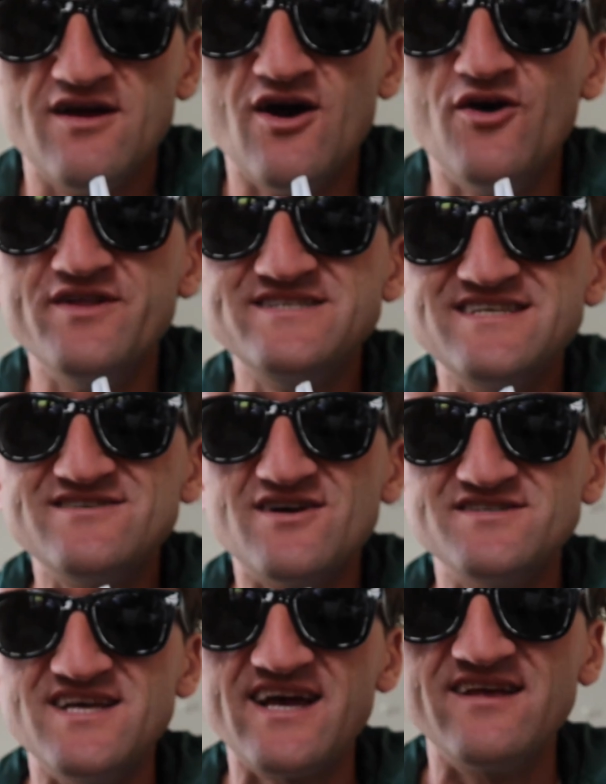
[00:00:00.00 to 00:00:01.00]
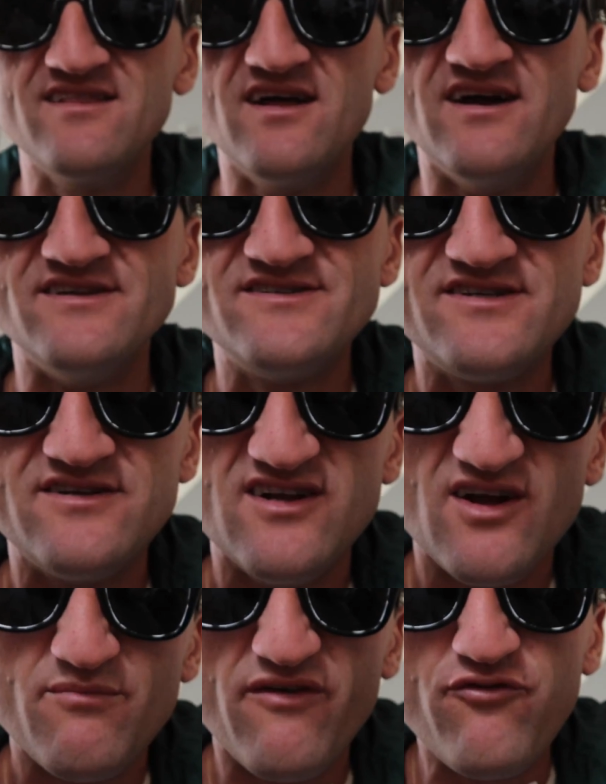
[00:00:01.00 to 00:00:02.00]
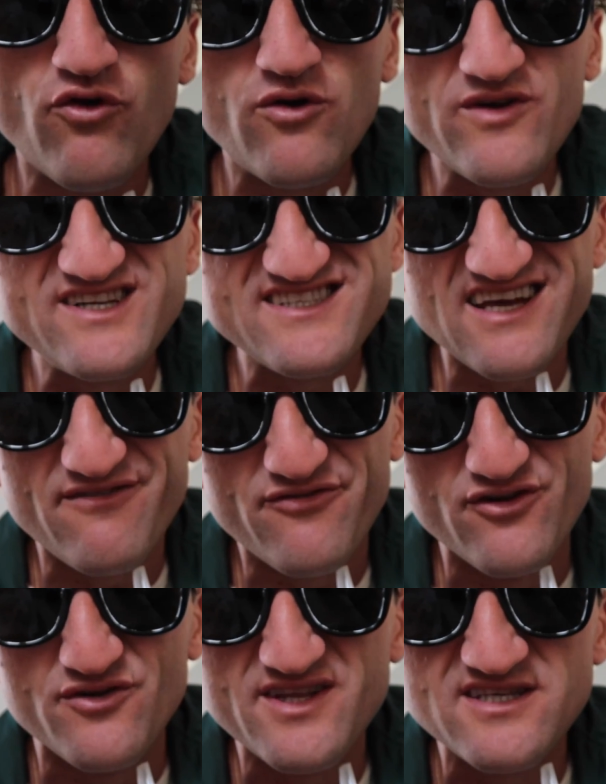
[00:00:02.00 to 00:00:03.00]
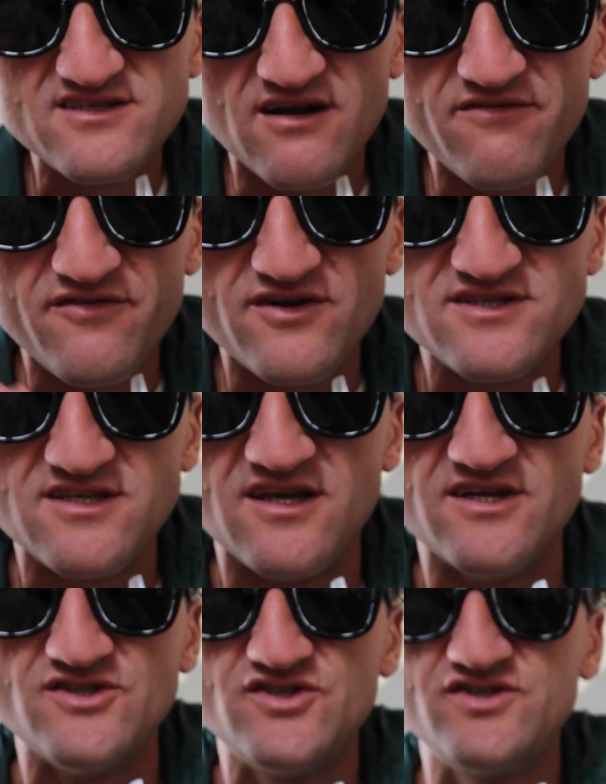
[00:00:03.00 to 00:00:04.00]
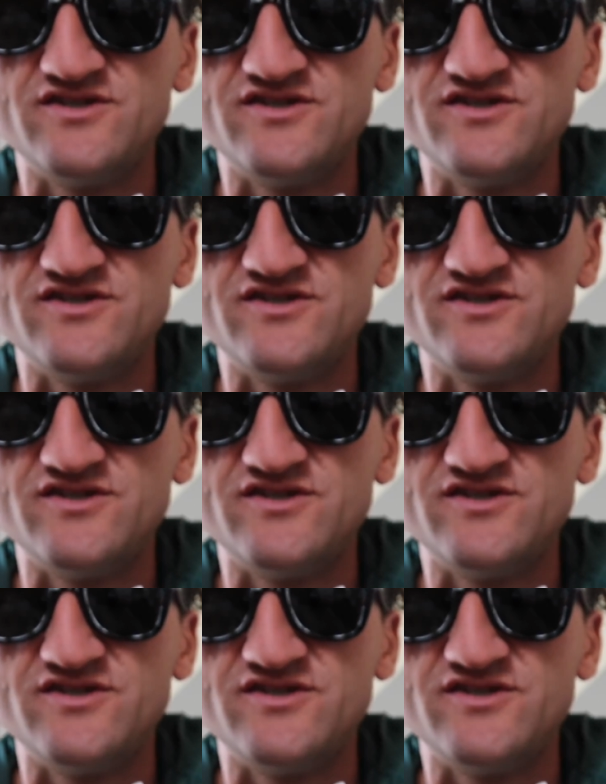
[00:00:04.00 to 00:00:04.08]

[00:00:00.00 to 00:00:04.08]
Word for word: saying. Oh, this is our second lunch. Before we just had fruit. This is our first lunch.